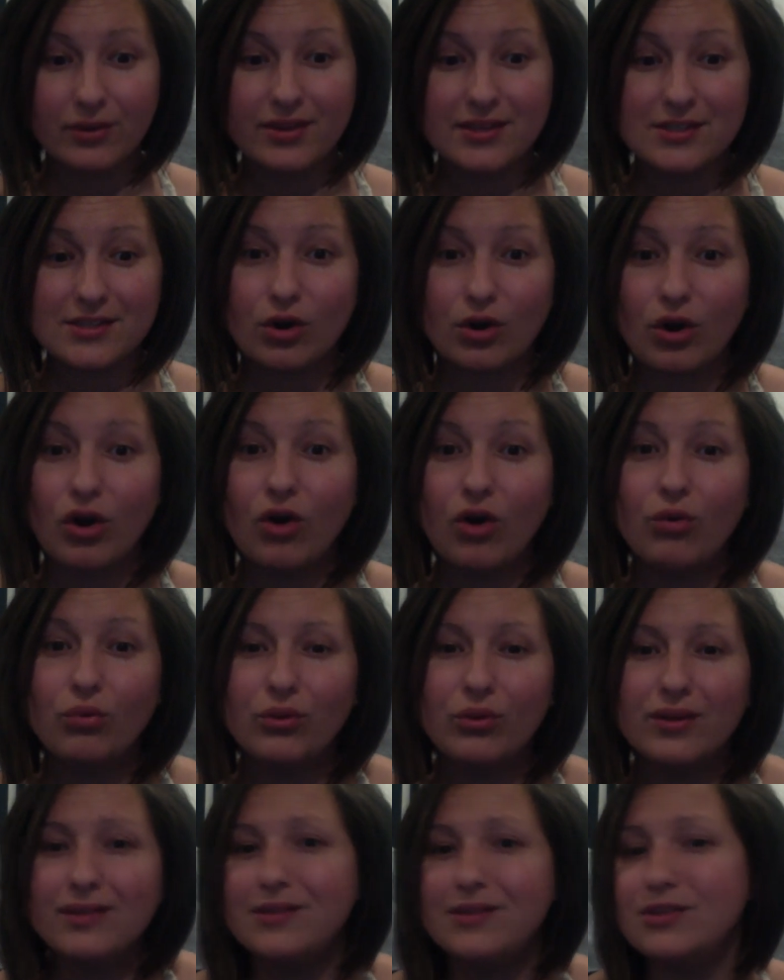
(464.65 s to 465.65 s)
These are all
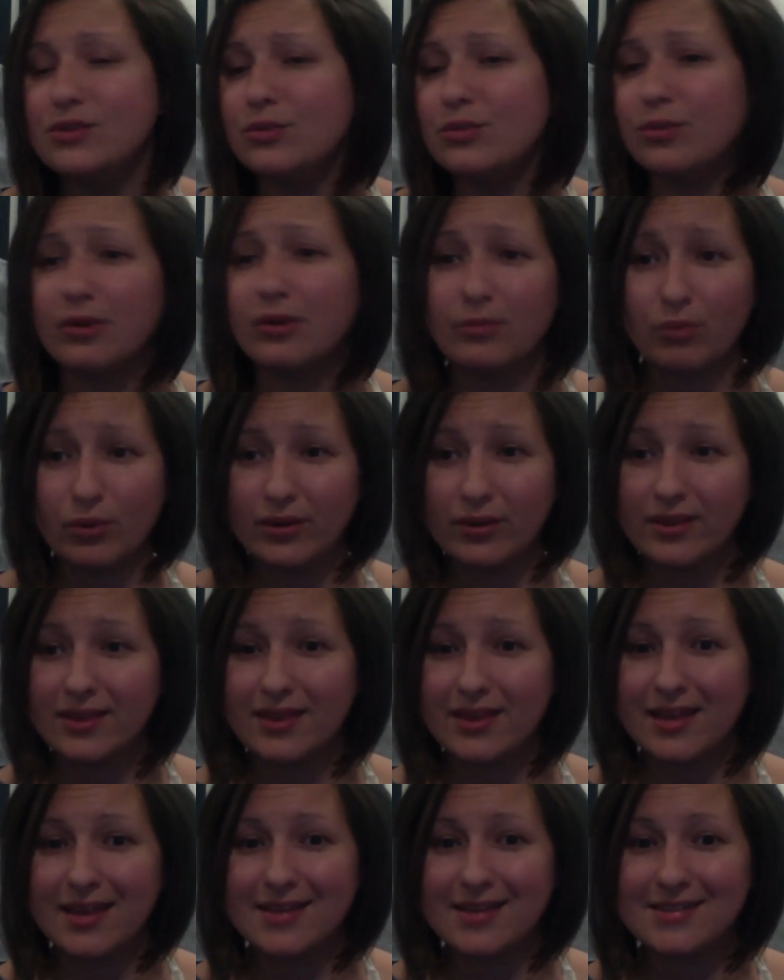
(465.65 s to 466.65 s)
really super important
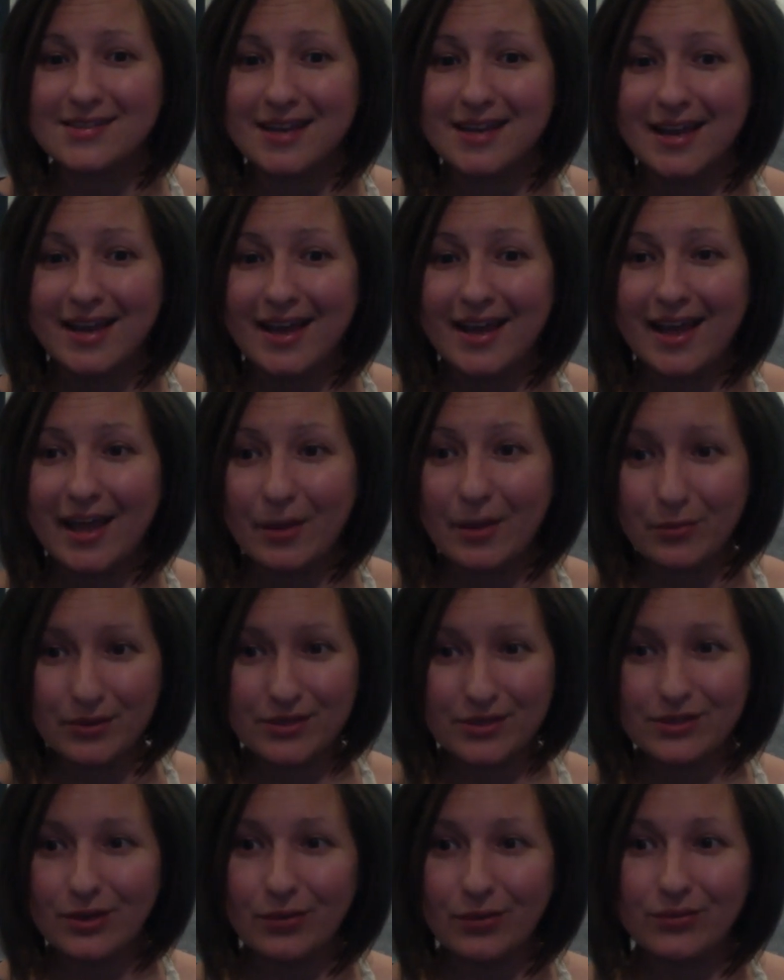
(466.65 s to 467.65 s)
things, and we
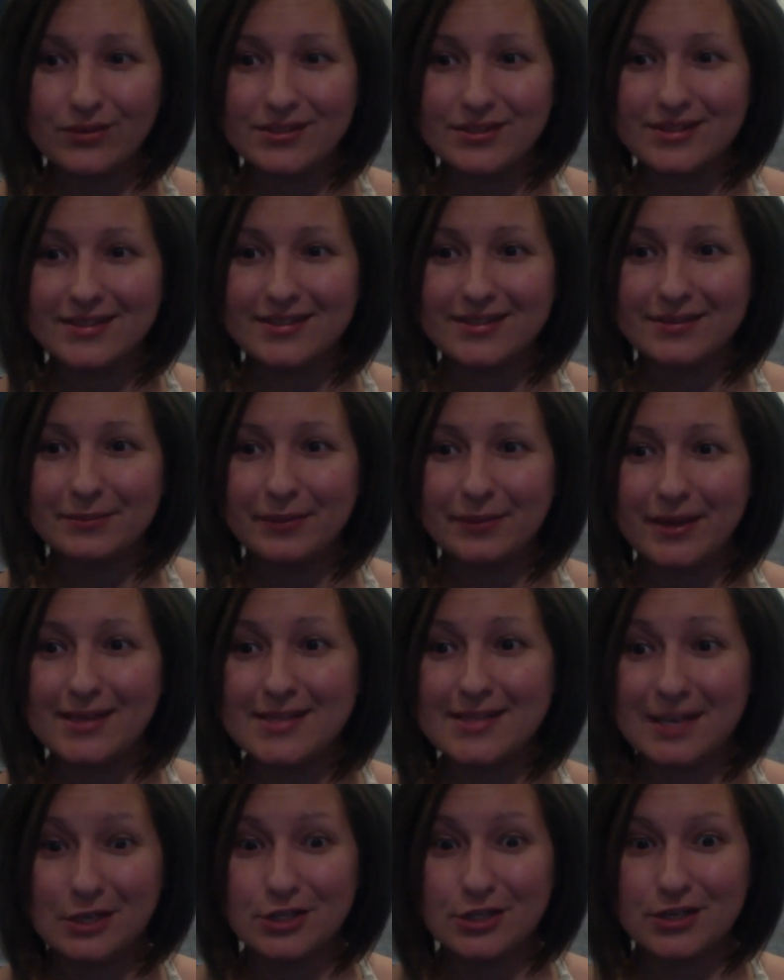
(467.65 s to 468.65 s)
don't pay
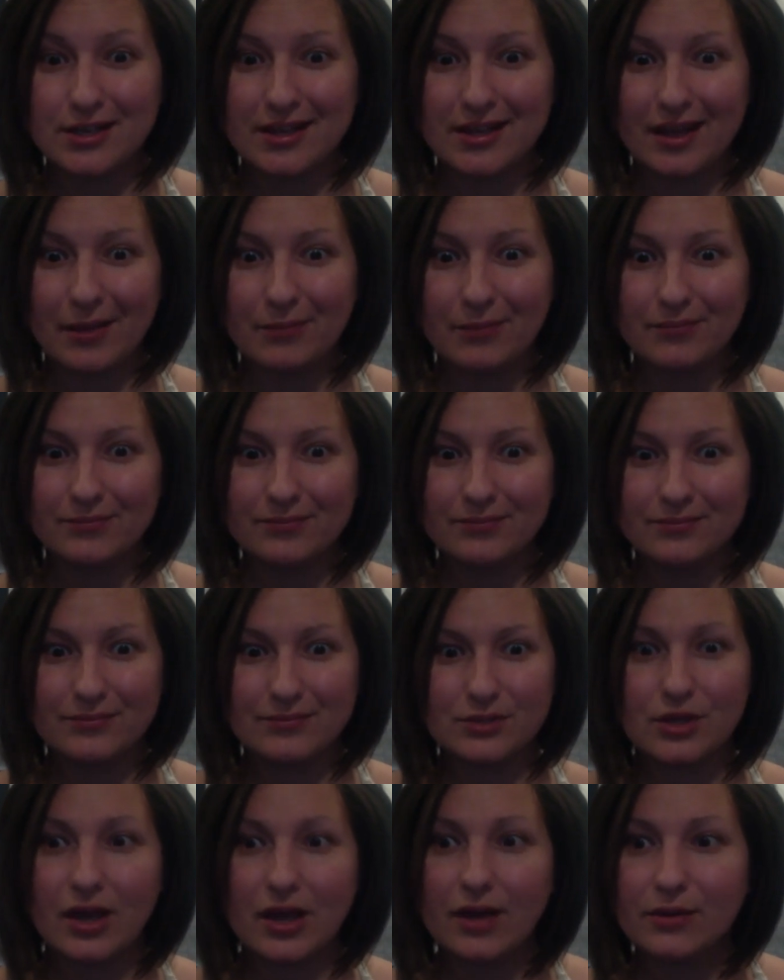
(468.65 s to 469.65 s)
attention to them.
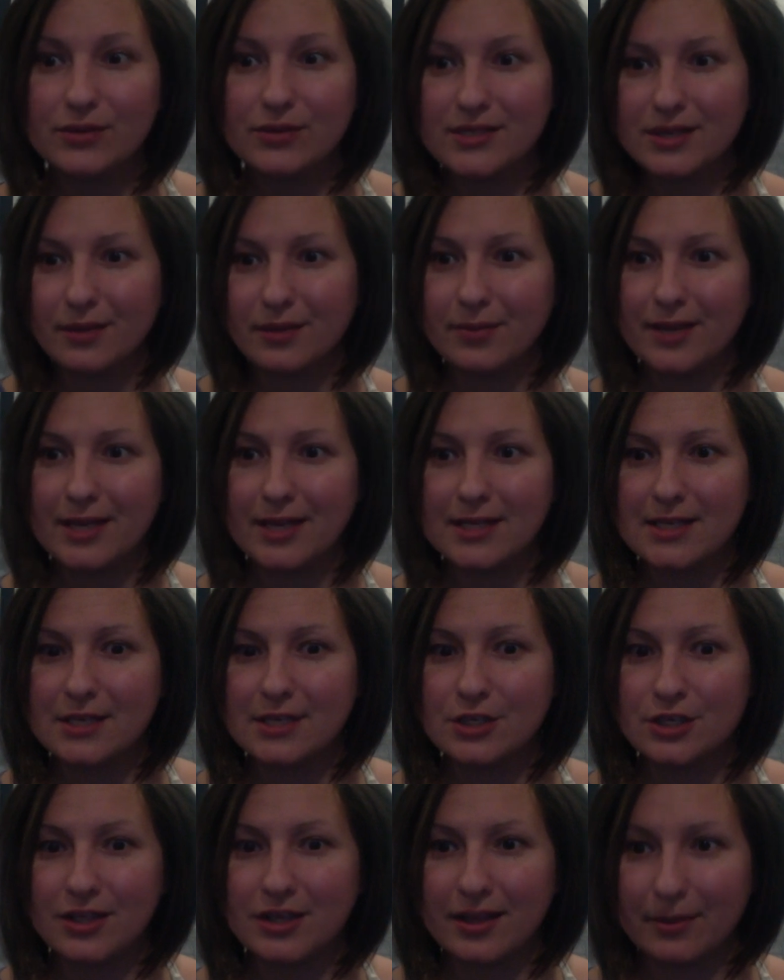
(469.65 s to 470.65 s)
So how do we start paying
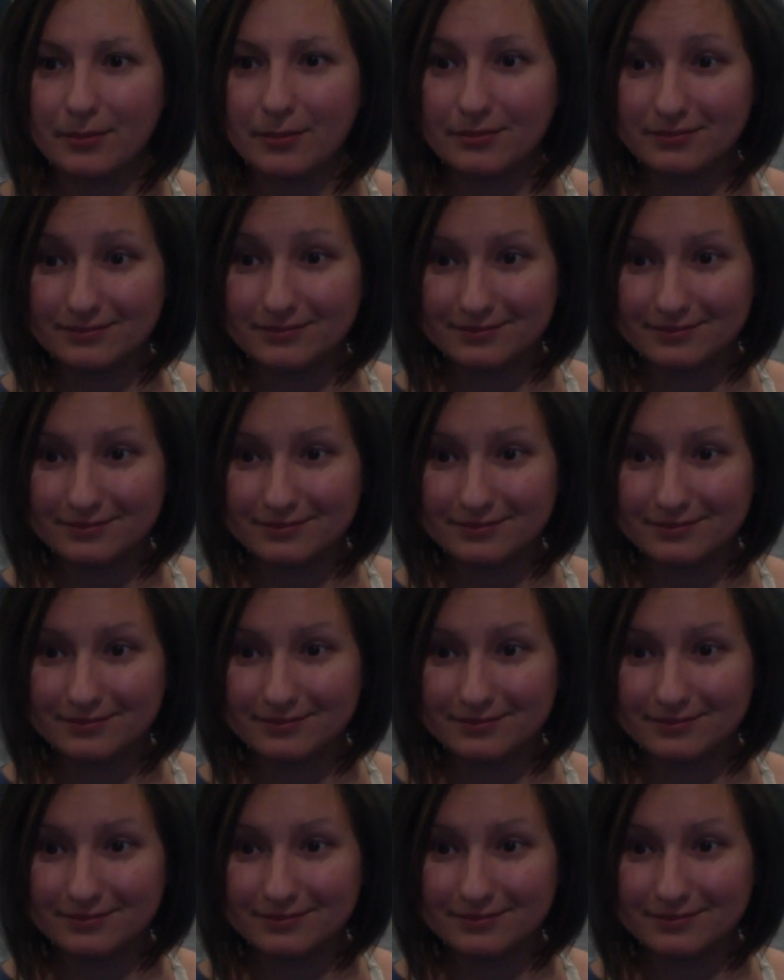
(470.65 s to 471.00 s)
attention to them?